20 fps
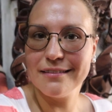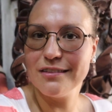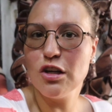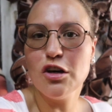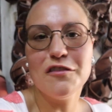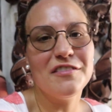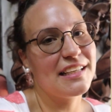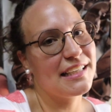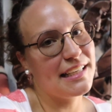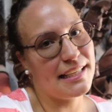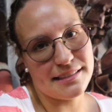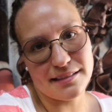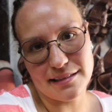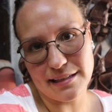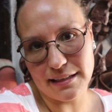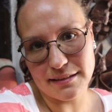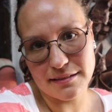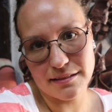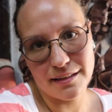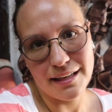no one does
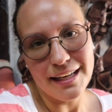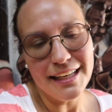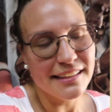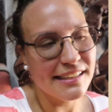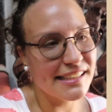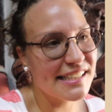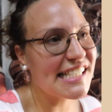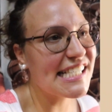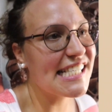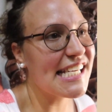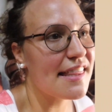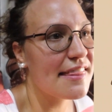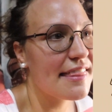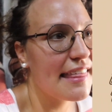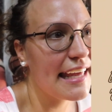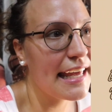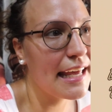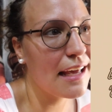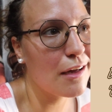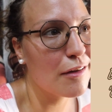that. This is a
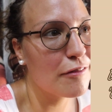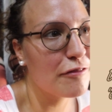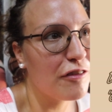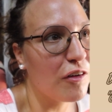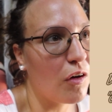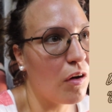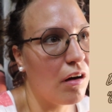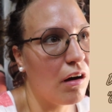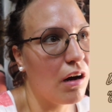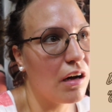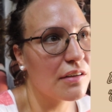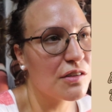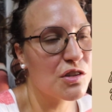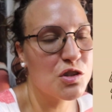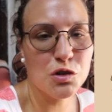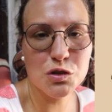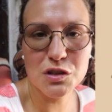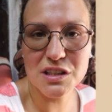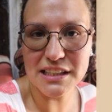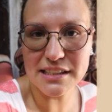thing for
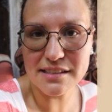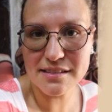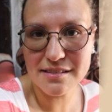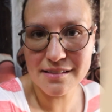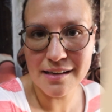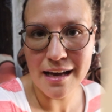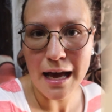tourists,